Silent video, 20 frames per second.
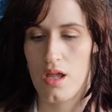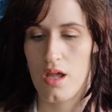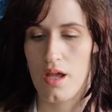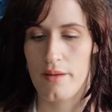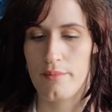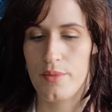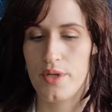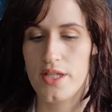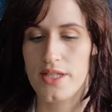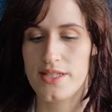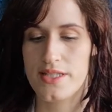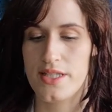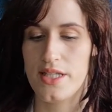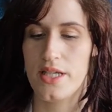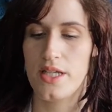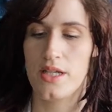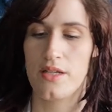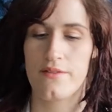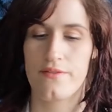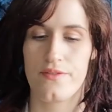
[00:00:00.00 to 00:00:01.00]
I'm really
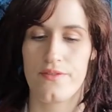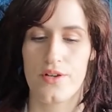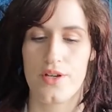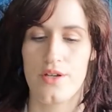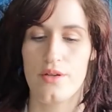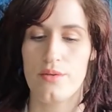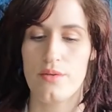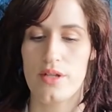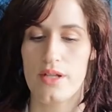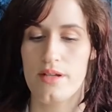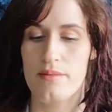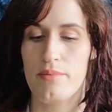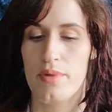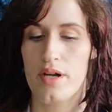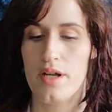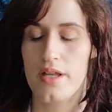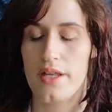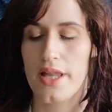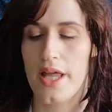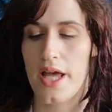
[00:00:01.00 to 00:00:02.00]
seeing for you,
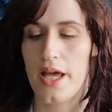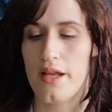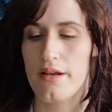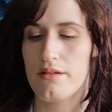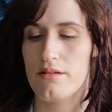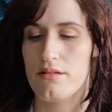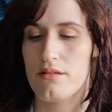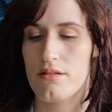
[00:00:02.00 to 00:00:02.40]
Libra, that